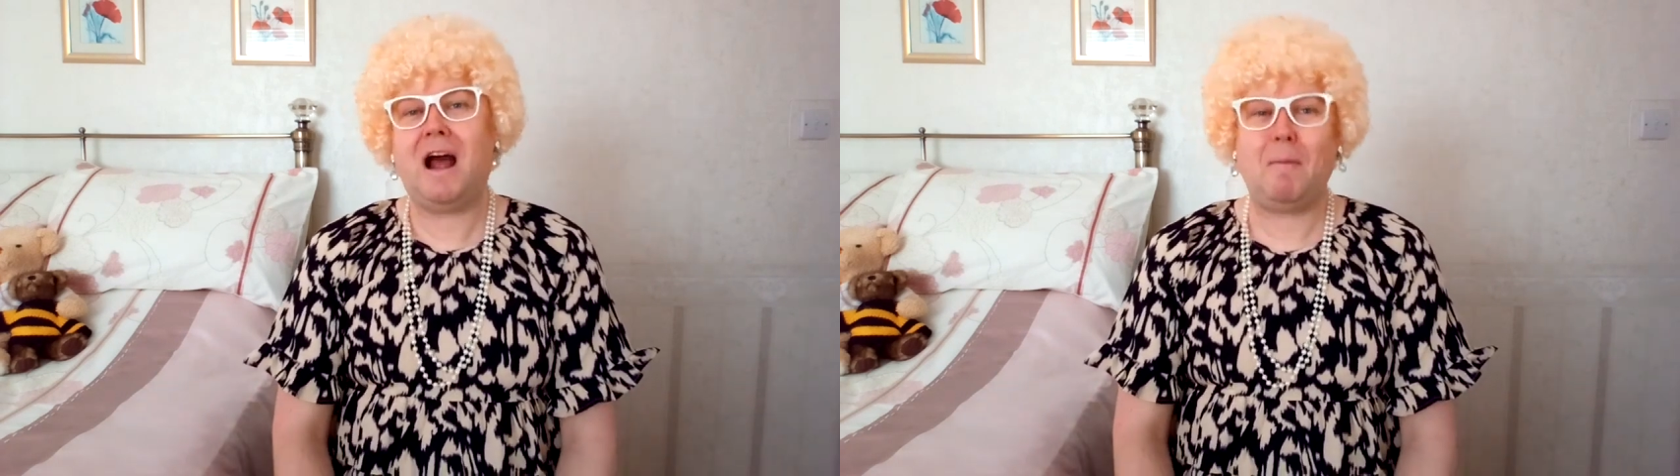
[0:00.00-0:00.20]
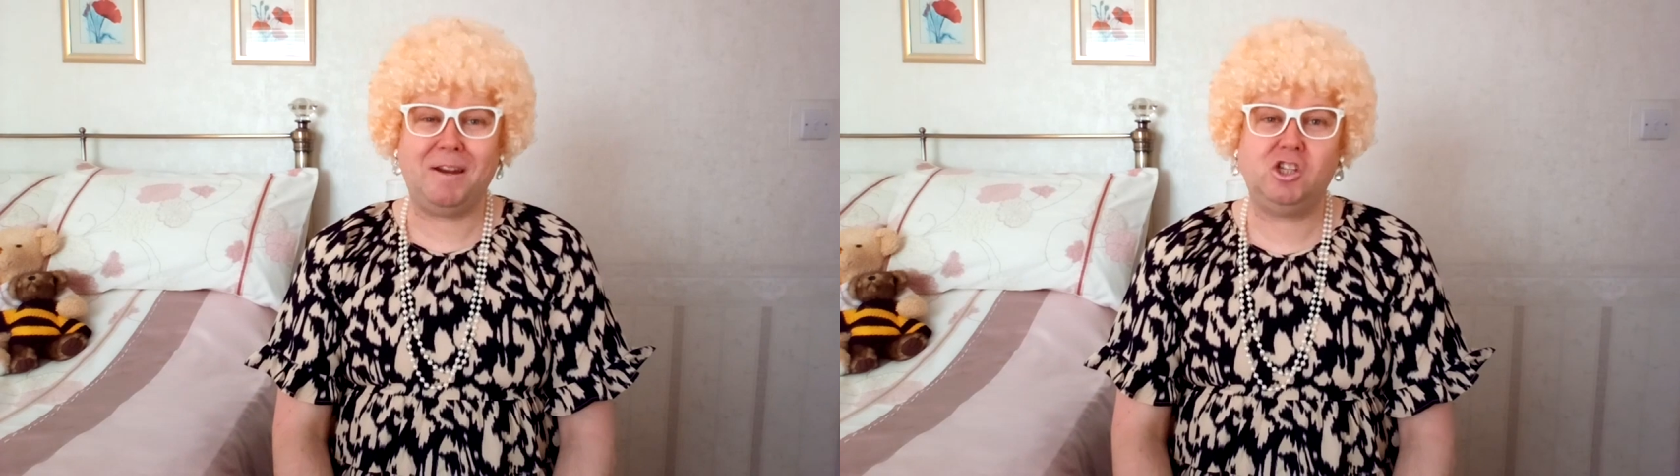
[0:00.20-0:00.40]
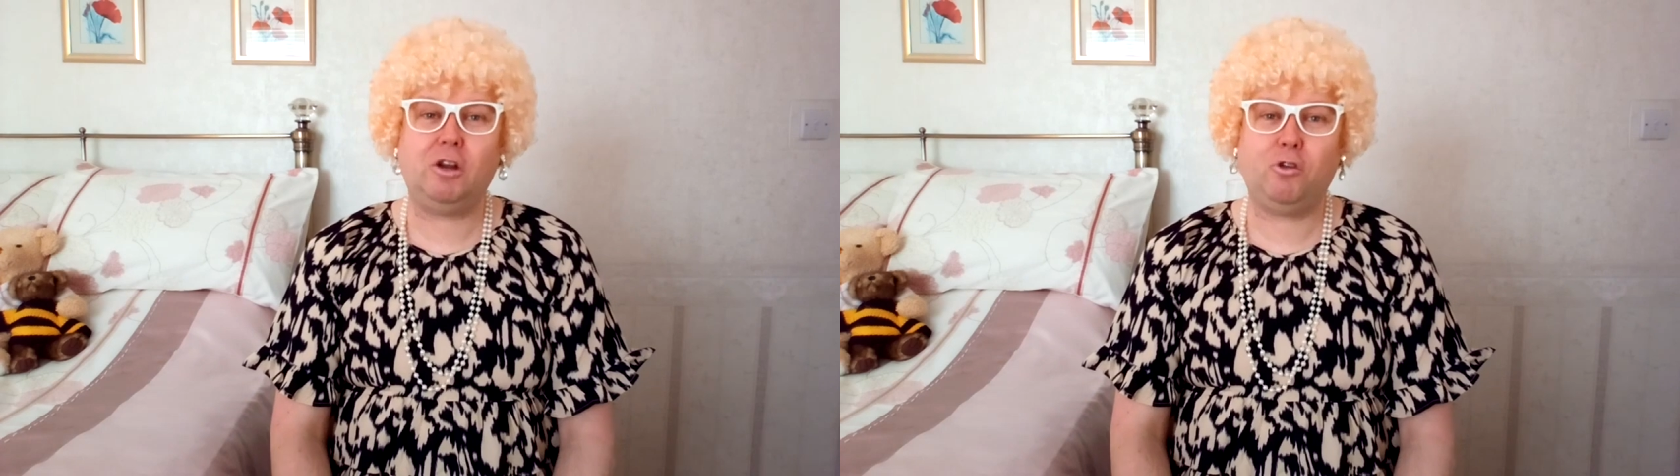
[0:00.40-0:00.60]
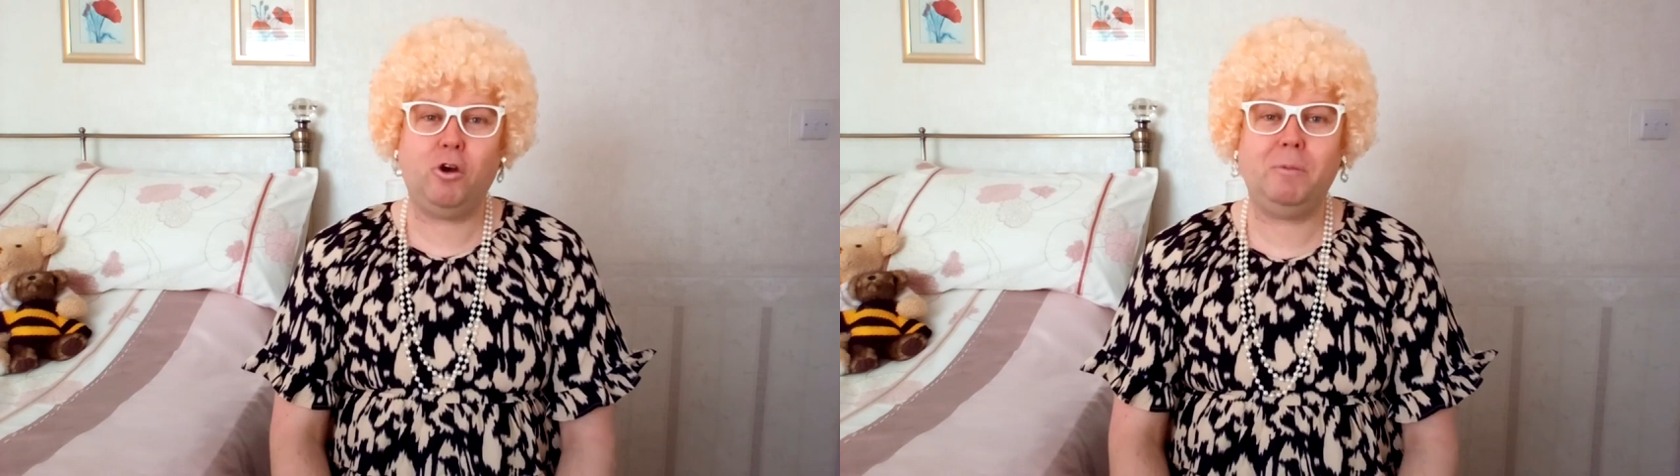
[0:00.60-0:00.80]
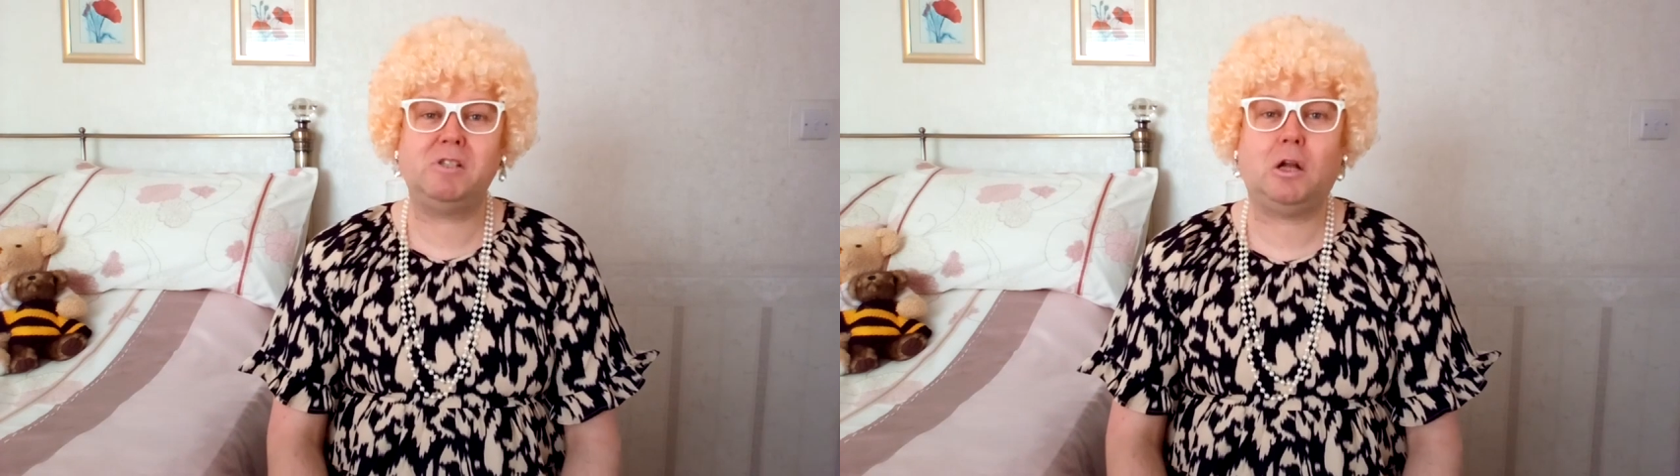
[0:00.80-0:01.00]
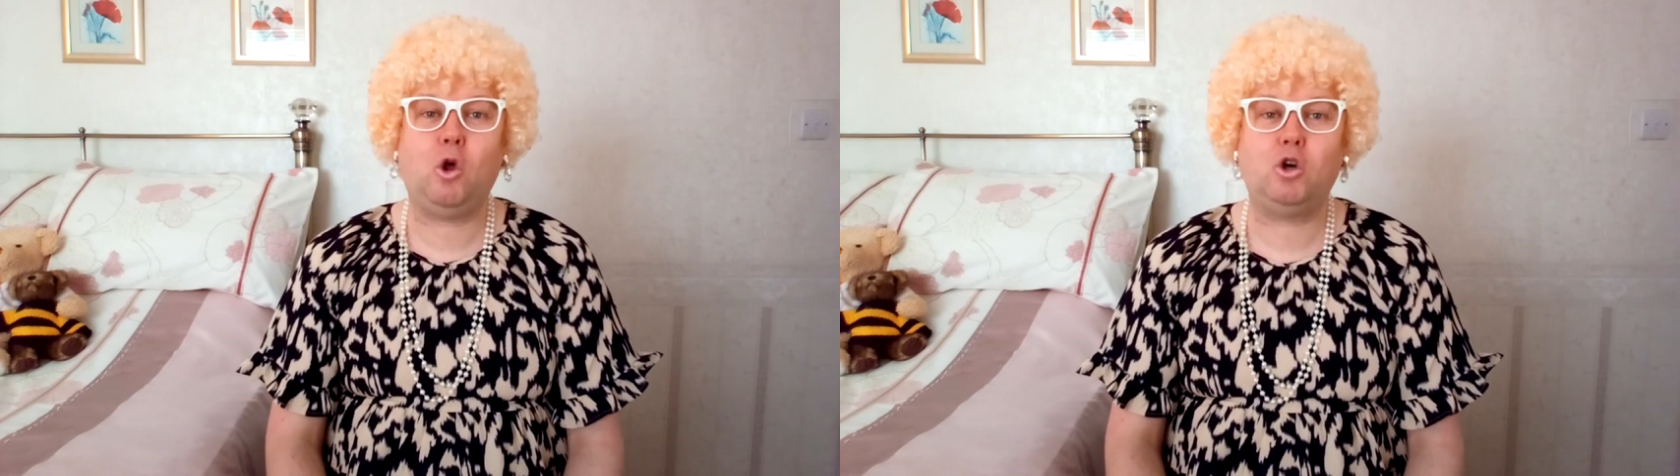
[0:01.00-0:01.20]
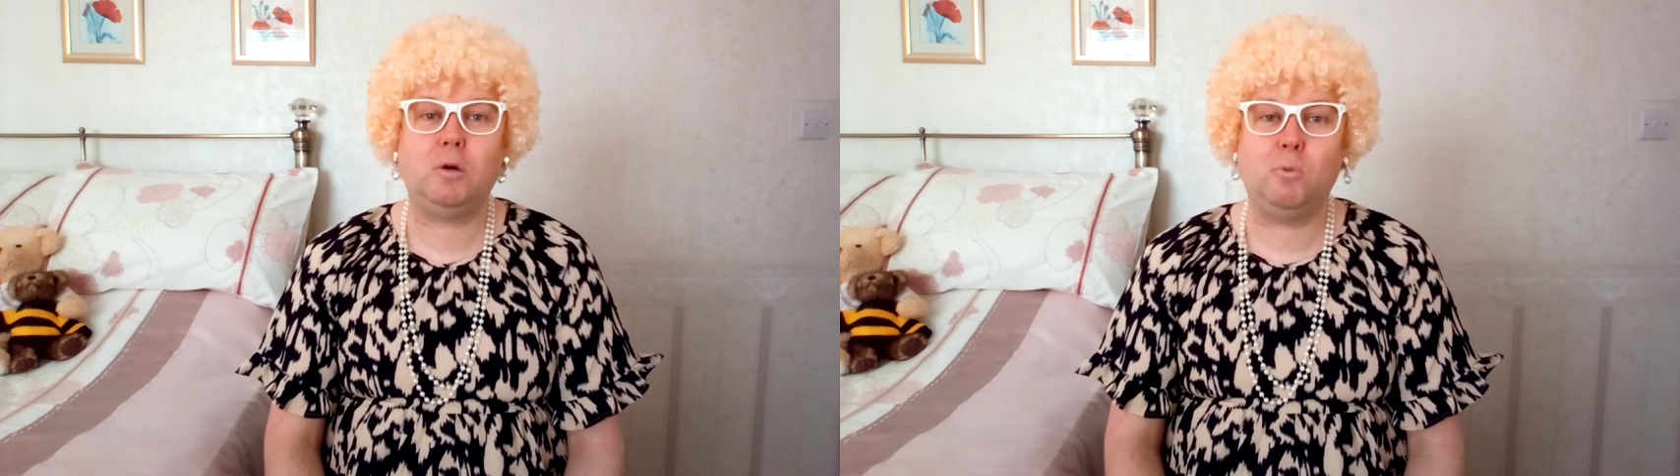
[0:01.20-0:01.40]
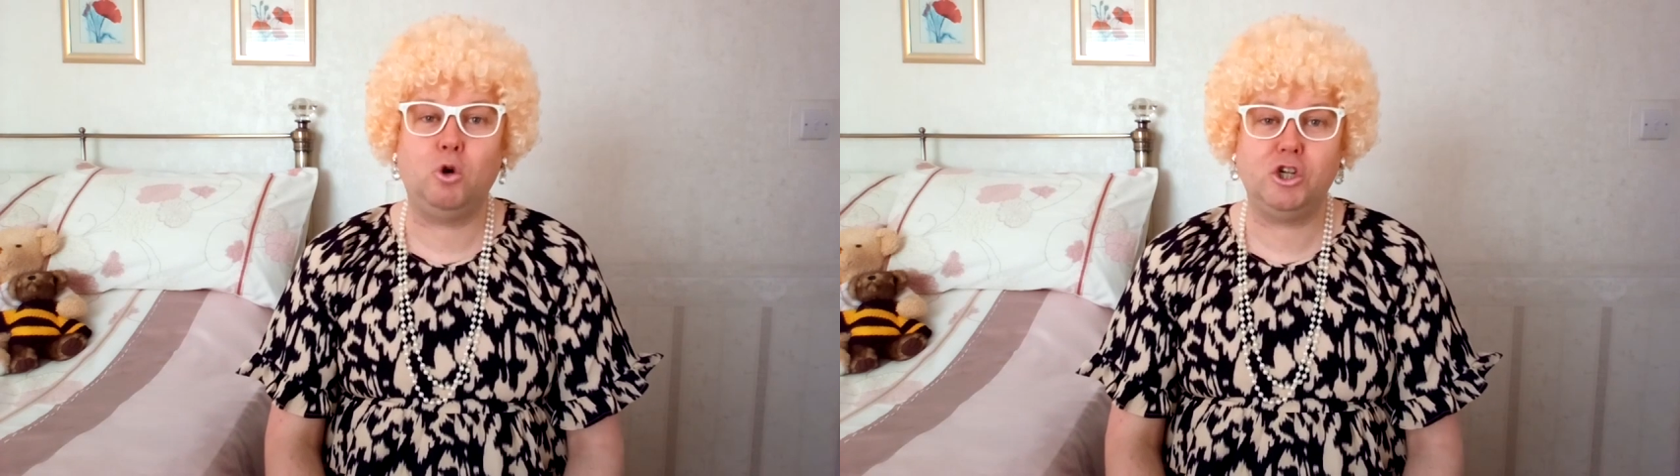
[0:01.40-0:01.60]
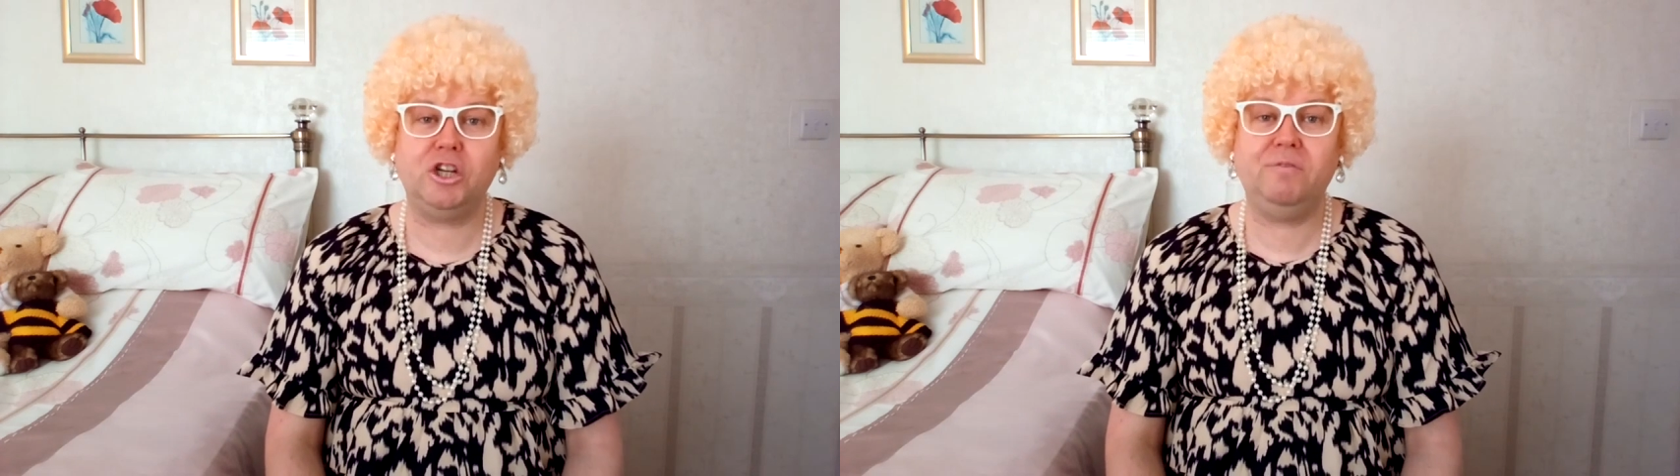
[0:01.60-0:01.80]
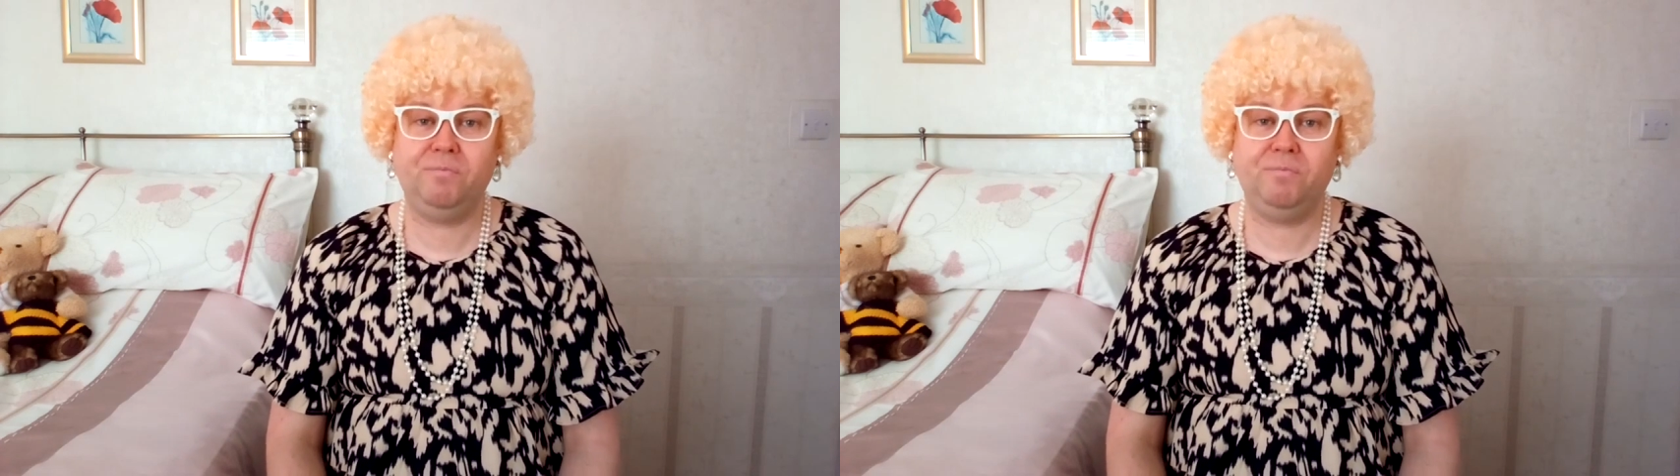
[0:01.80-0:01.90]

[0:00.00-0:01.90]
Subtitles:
I mean, she thought he was a locomotion.